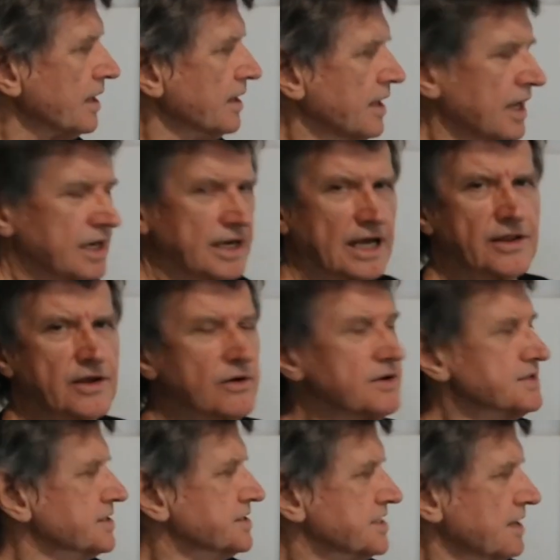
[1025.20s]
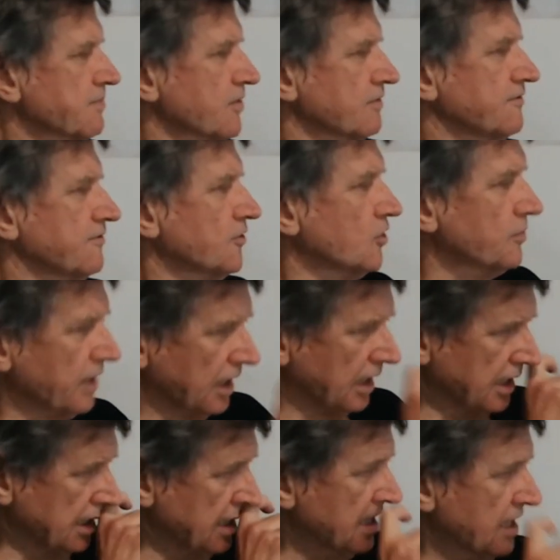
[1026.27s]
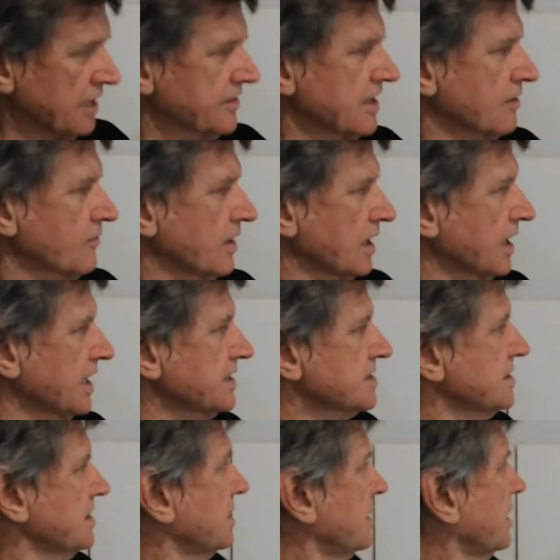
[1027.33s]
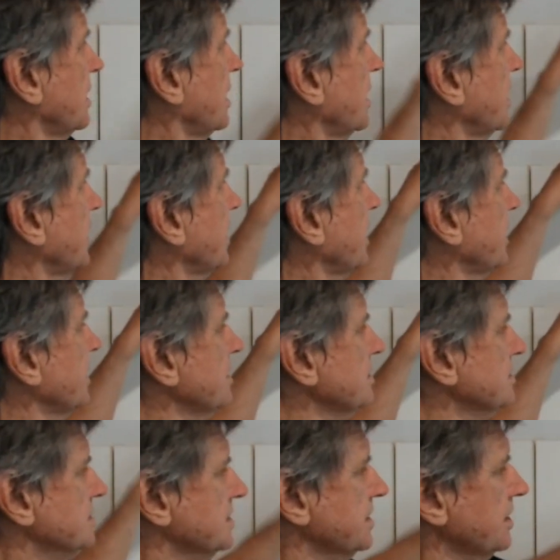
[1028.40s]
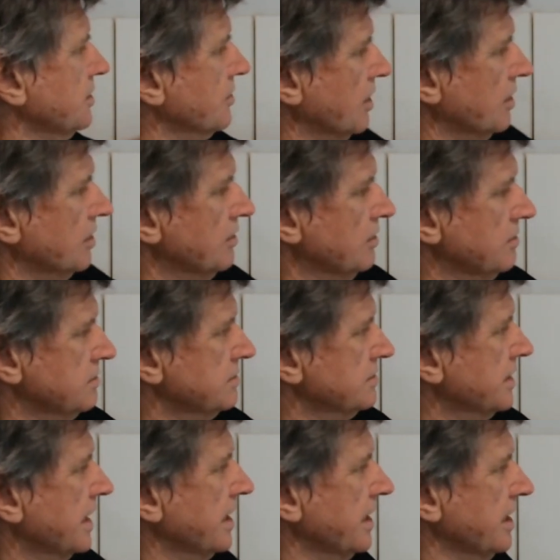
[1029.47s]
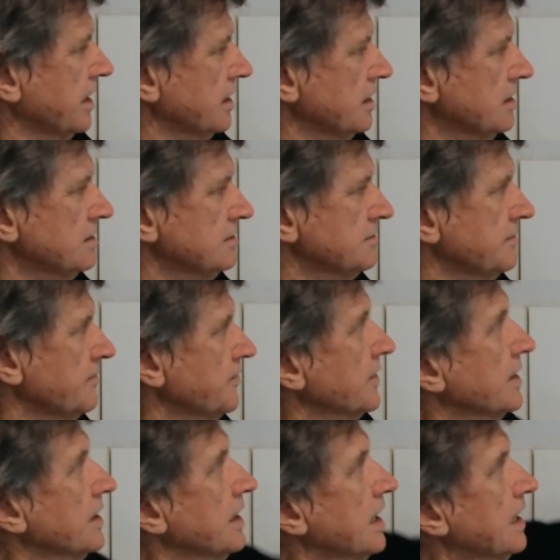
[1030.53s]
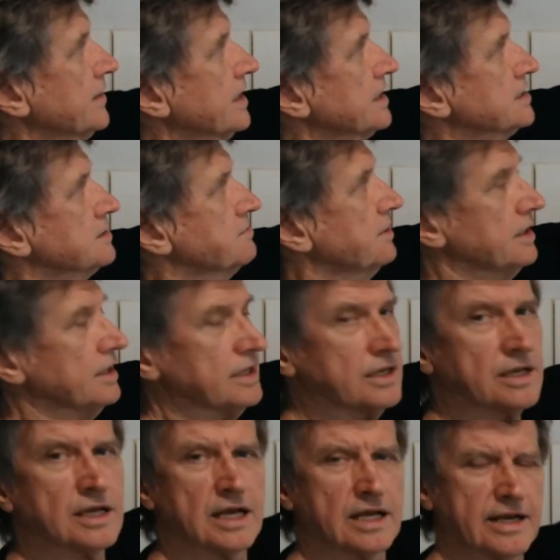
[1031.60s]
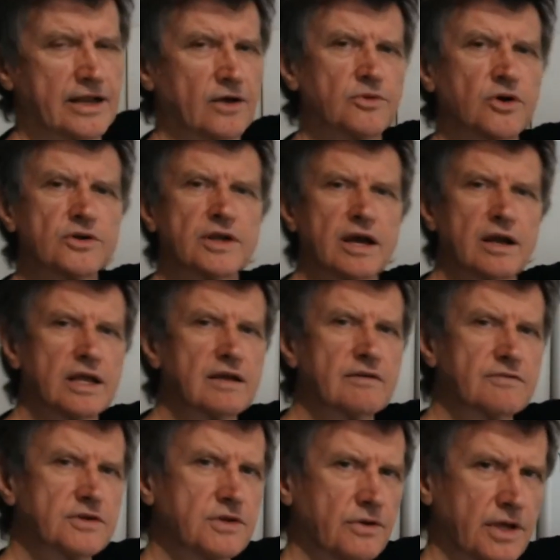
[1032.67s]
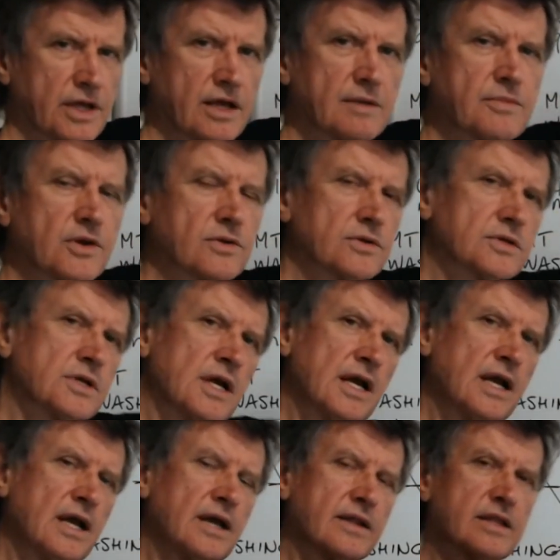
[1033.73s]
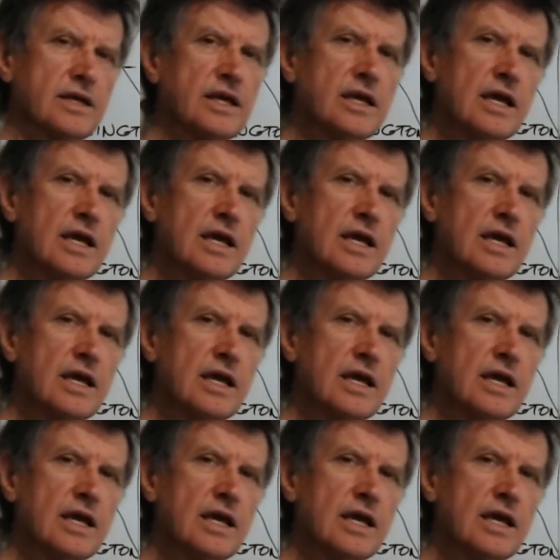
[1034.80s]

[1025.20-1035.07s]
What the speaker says: Now there is a separate formula that relates L0 and L and that speed. Now I'm not going to give it to you here because the